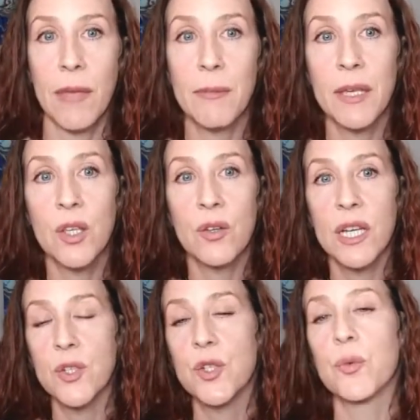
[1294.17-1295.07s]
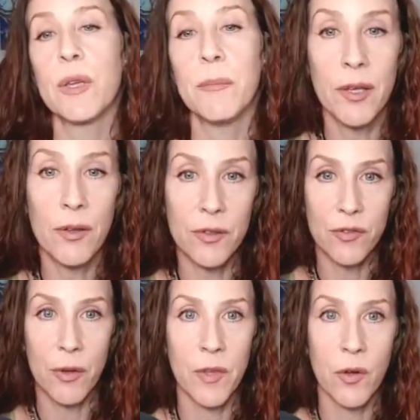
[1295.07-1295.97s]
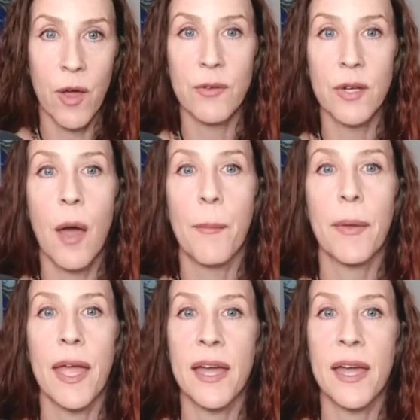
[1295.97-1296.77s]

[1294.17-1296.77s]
Maybe you need to rebuild from the ground up.